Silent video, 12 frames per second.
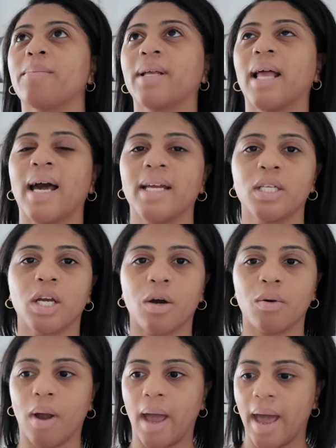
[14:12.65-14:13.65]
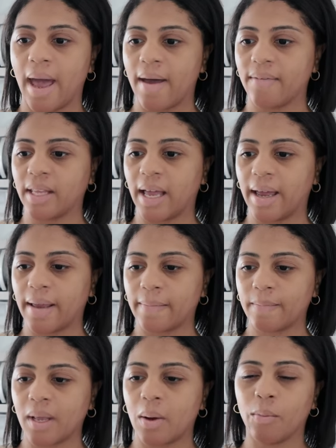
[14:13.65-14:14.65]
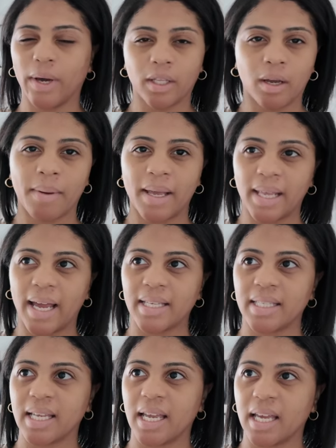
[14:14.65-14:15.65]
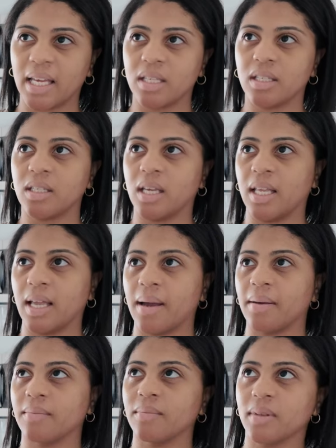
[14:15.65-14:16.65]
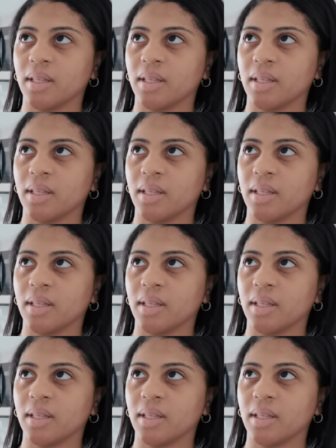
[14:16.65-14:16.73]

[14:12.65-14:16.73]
but I don't have like I'm waiting on my nightstands and I